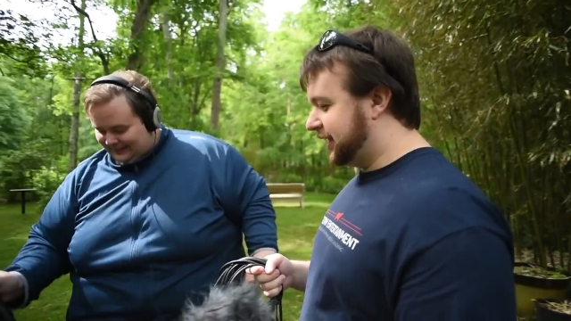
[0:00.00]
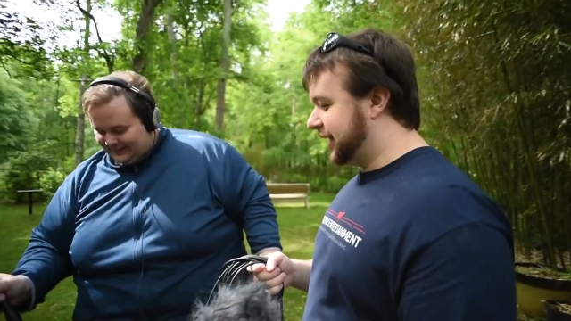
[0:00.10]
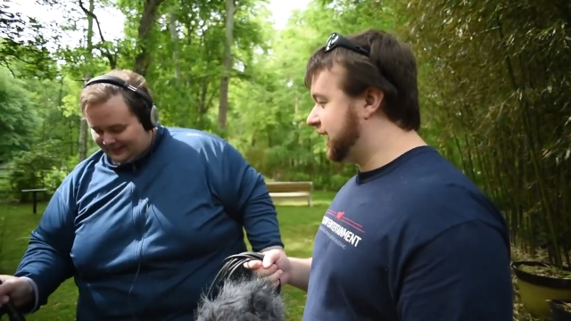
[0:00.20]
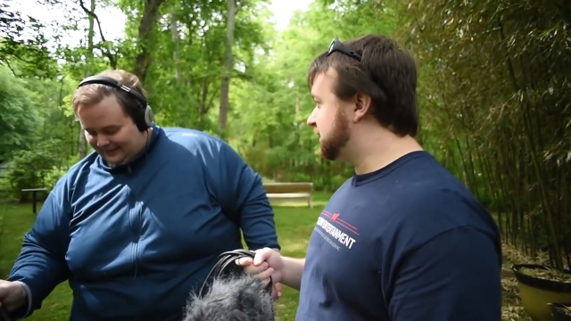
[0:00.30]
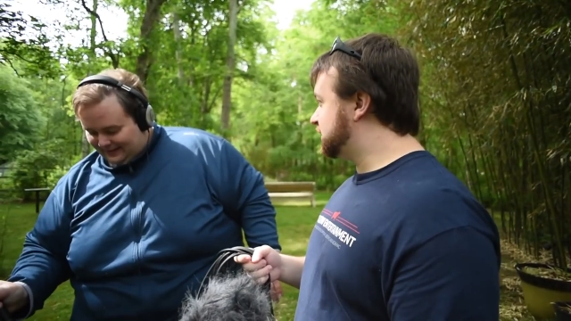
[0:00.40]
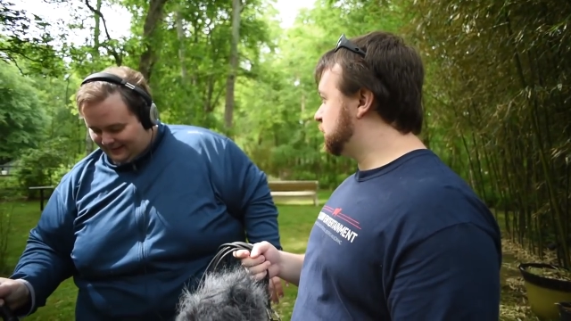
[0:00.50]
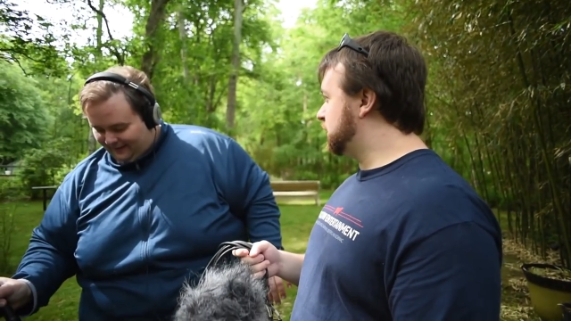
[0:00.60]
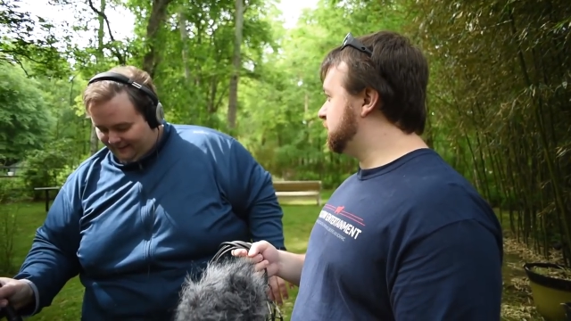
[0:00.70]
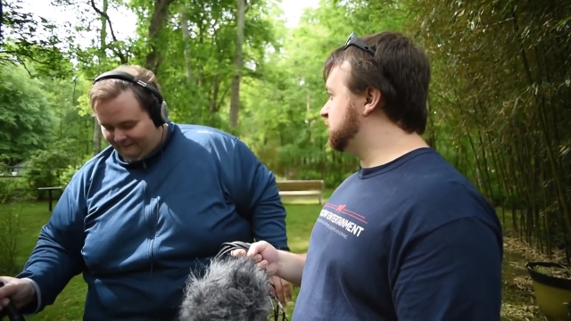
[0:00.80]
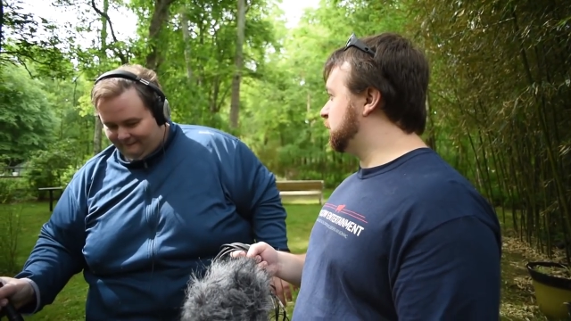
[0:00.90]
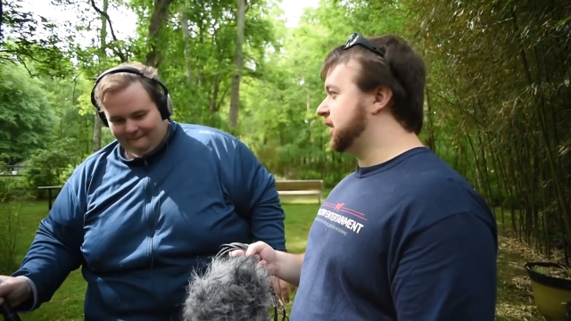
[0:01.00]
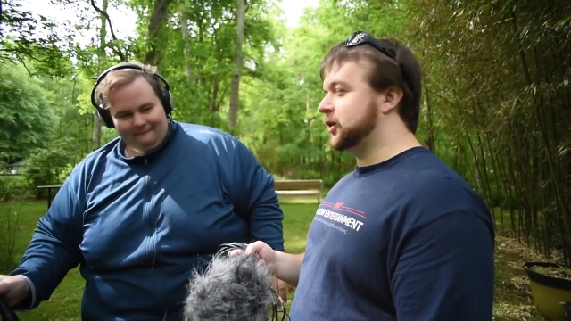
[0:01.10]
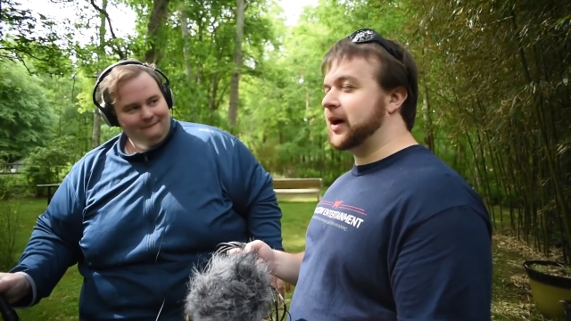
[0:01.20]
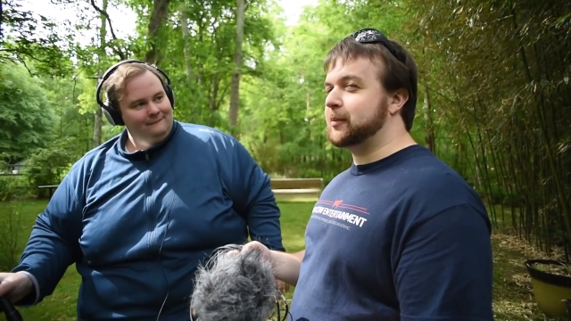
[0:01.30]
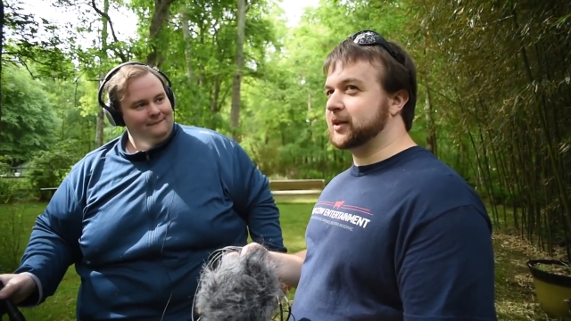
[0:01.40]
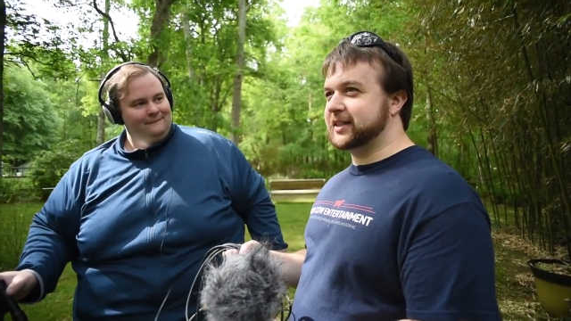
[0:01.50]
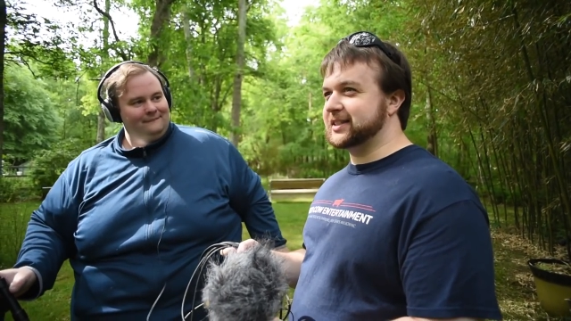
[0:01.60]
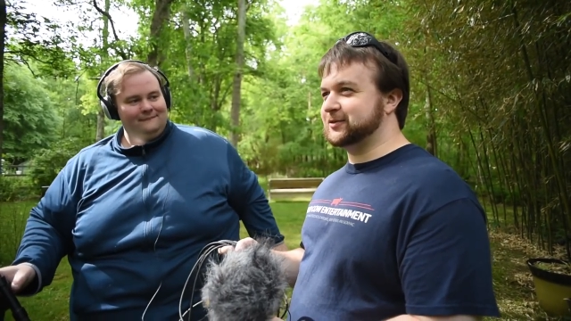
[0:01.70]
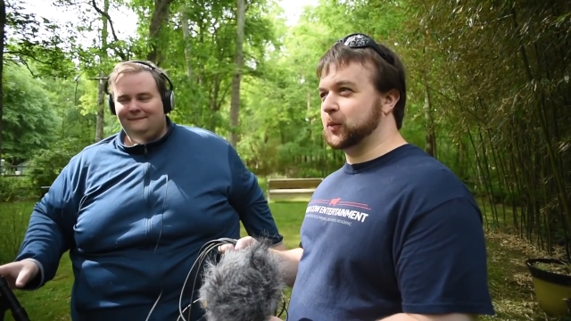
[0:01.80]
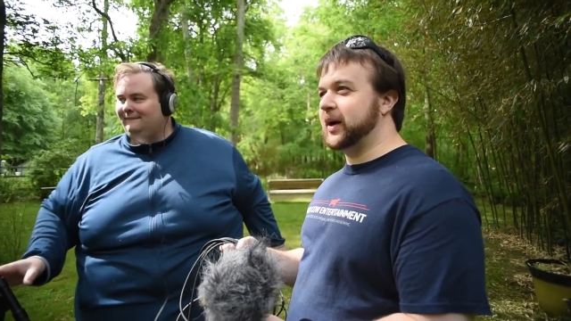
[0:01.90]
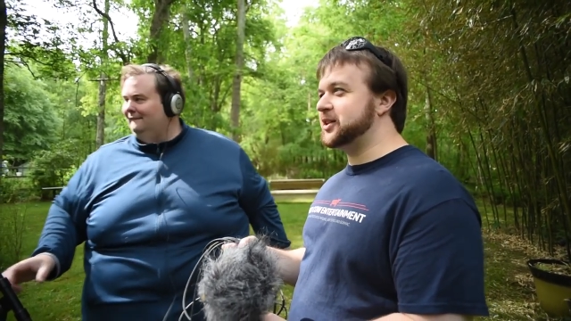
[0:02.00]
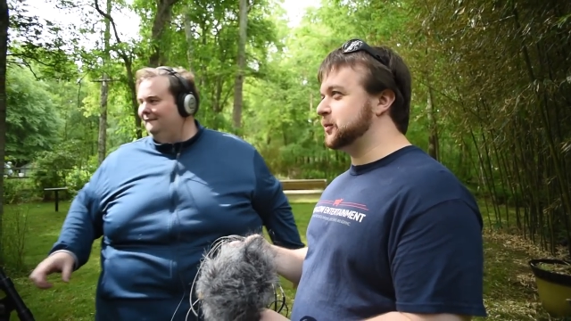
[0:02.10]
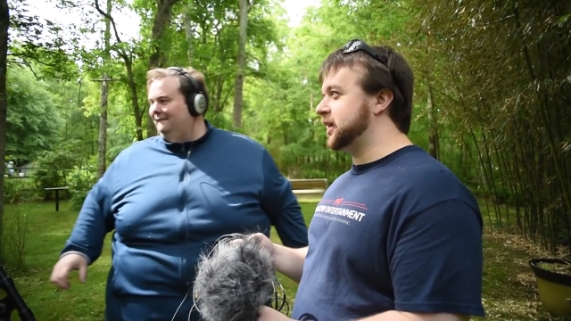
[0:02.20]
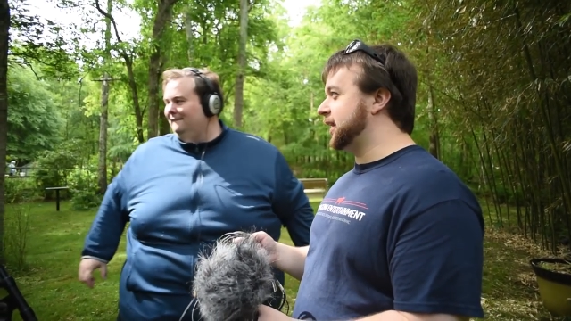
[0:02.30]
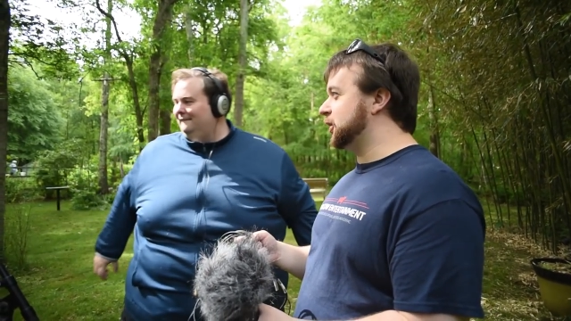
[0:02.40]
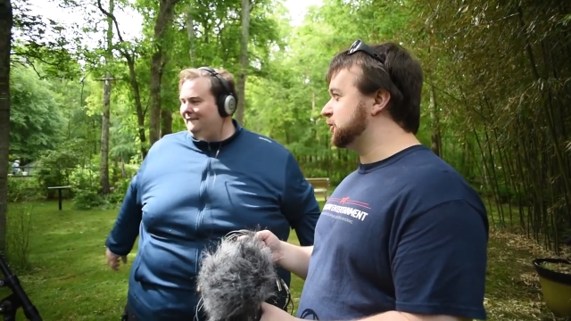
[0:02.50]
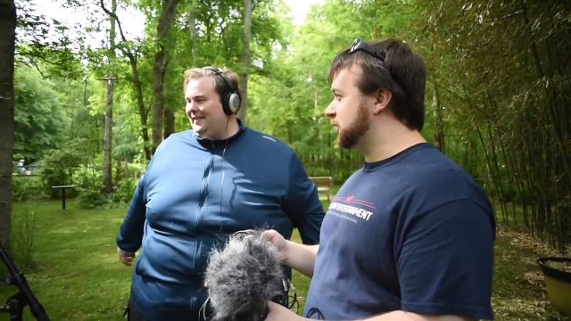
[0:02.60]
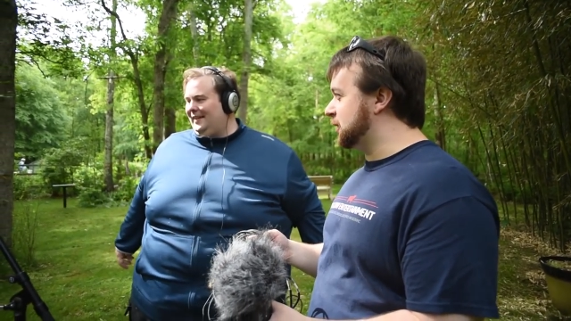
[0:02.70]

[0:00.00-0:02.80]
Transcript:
Speaker 1: and we've been doing crap like this for way too many years for